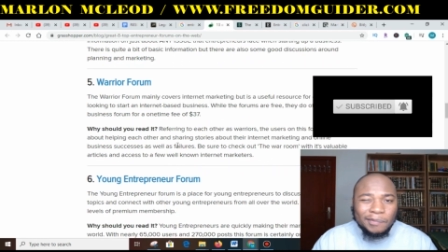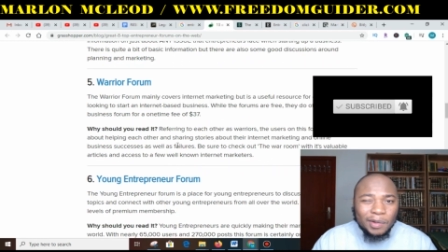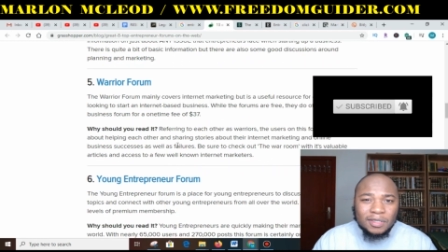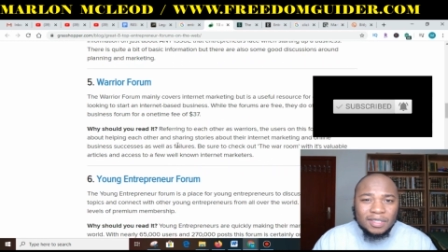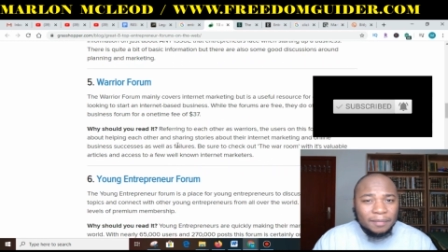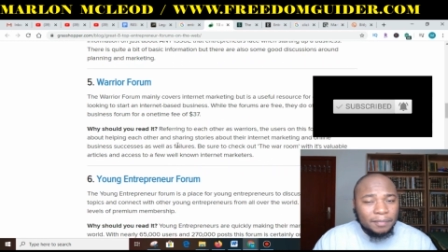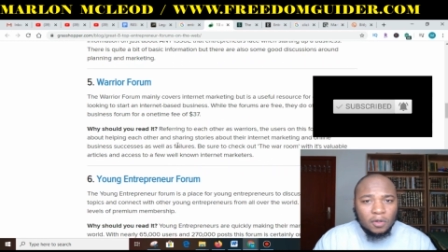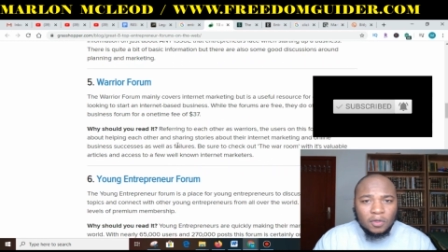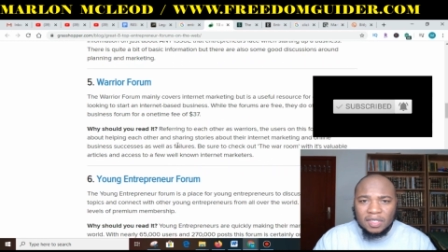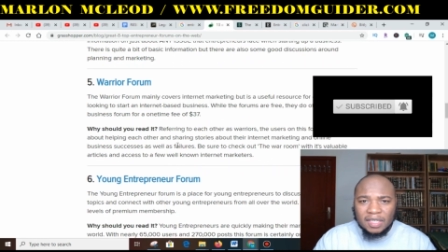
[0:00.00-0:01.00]
Post
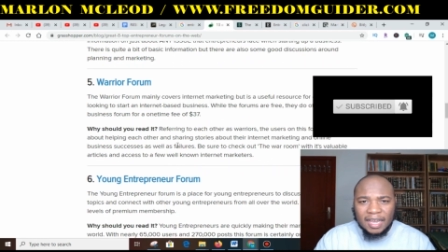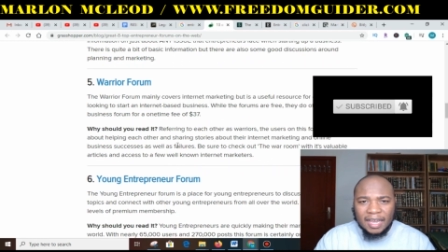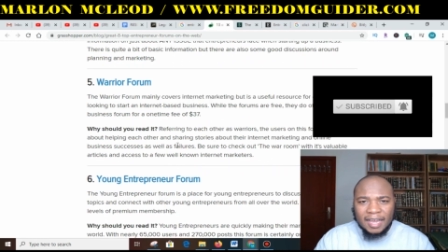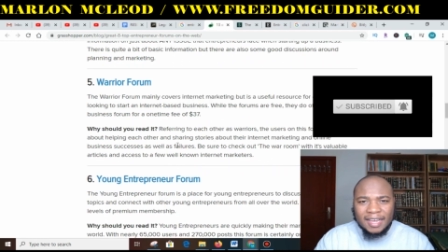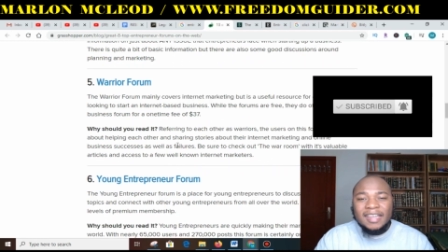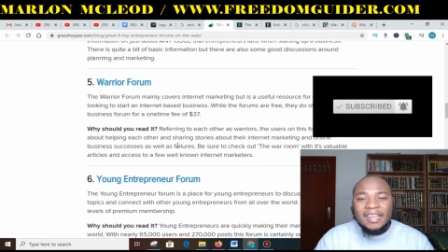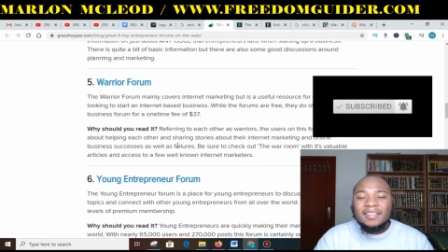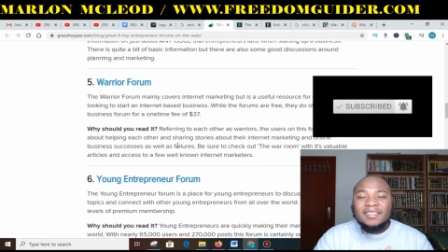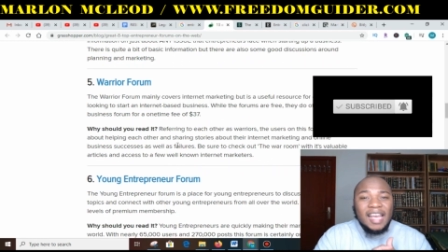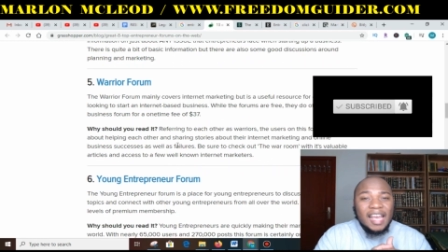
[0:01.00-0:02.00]
about, say,
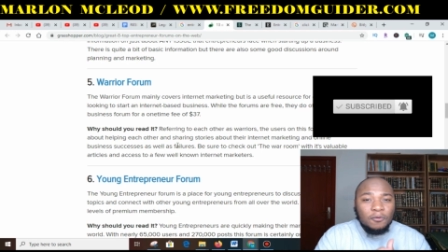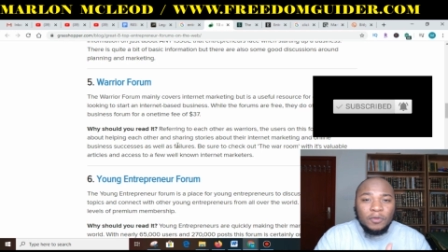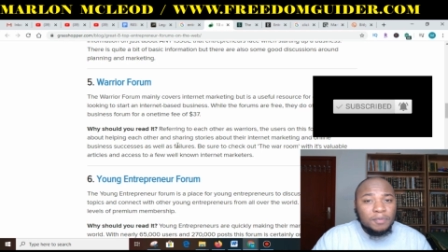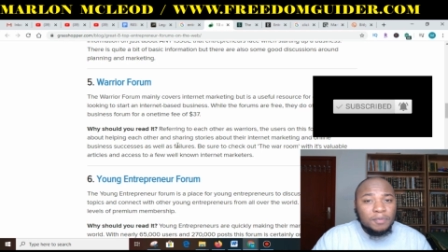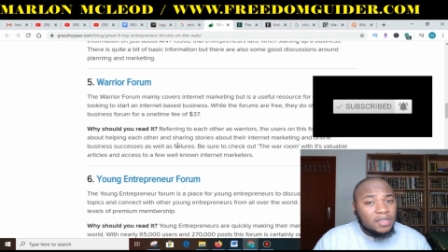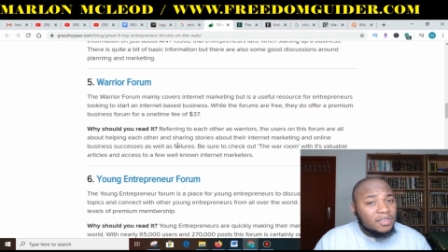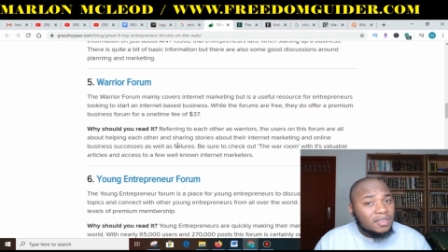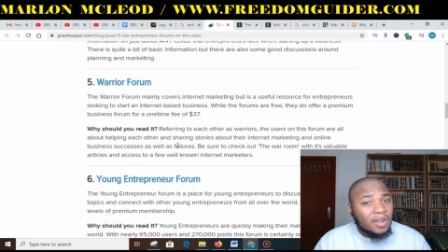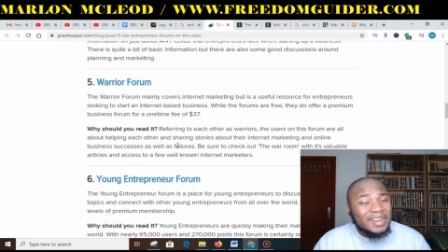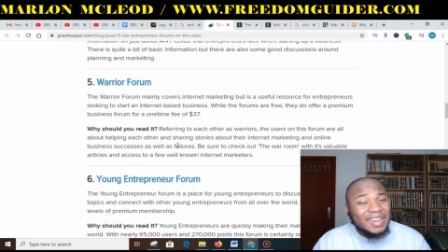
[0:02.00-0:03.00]
10
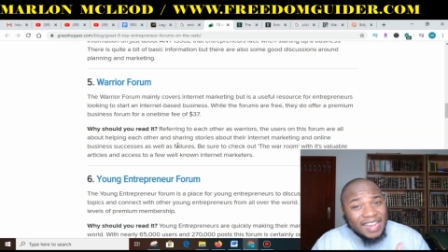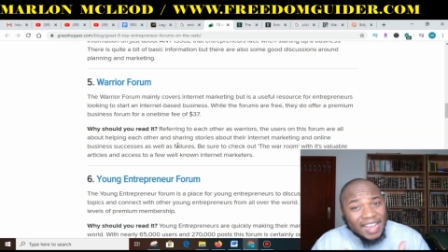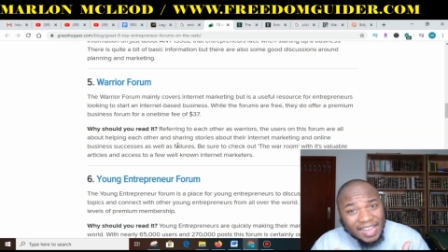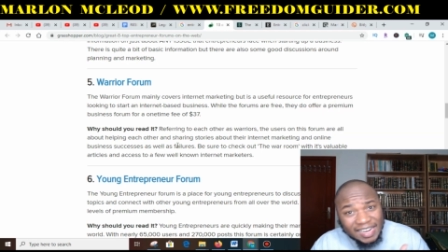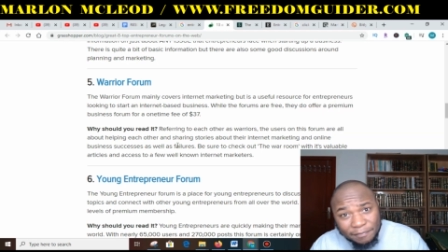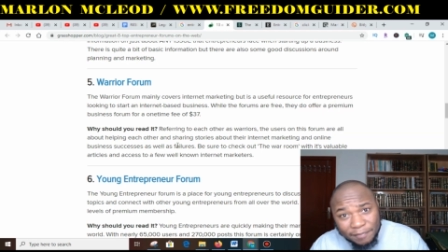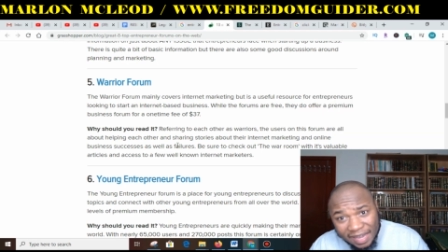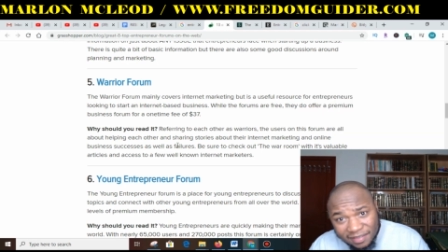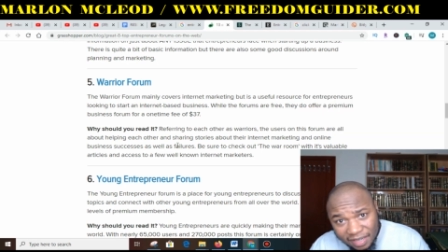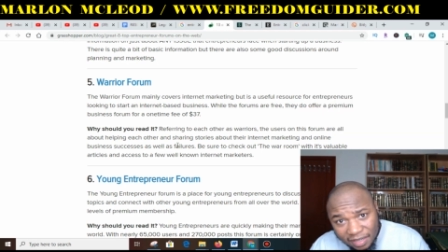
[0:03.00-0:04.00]
responses on a daily
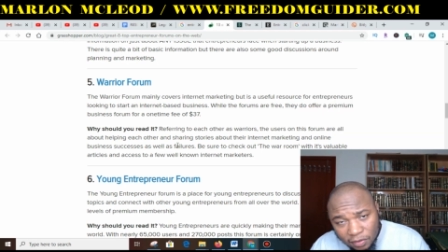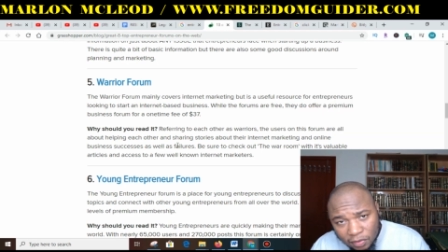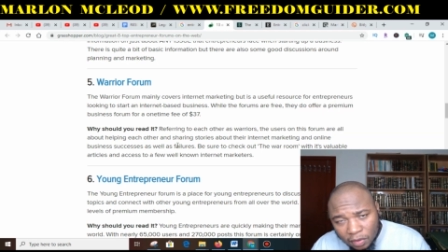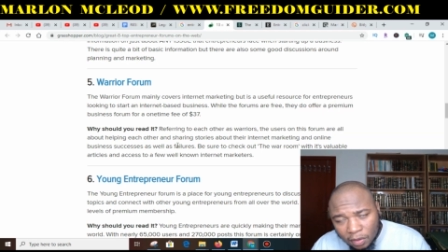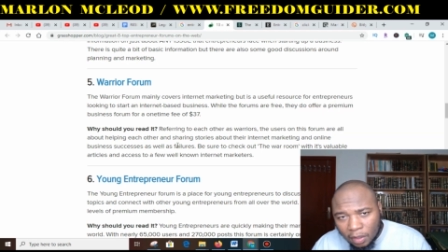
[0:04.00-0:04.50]
basis,